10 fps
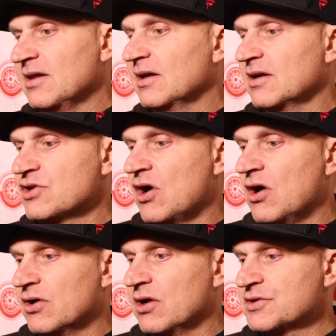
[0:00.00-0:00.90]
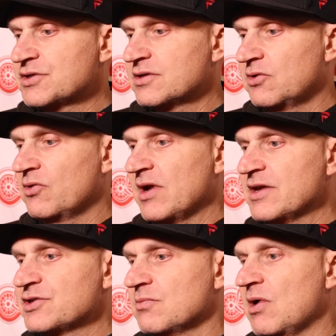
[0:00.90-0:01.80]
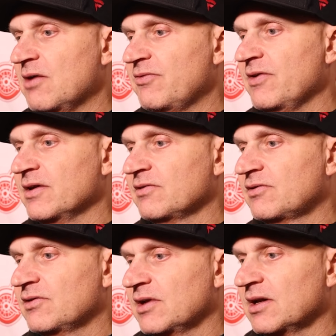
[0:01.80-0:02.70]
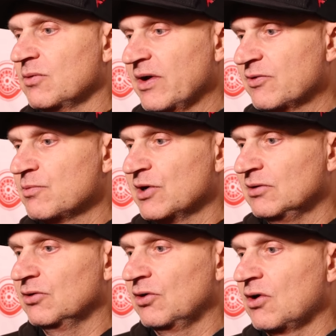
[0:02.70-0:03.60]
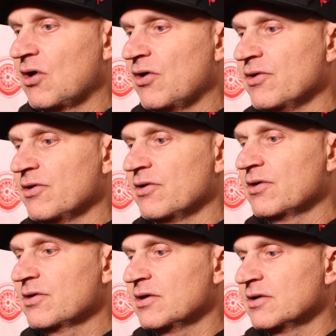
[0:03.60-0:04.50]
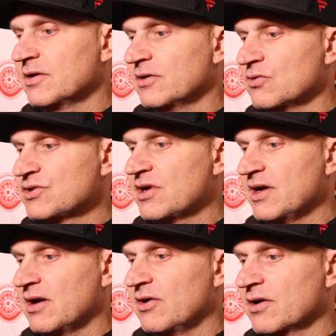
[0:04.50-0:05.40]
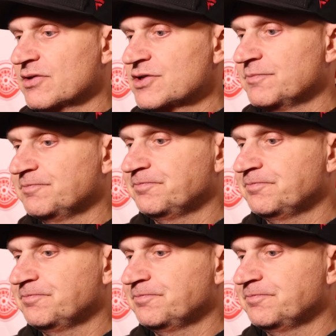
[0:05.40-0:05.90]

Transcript: I think it's on us to create some offense. And, you know, we have to be a little harder in those tight areas.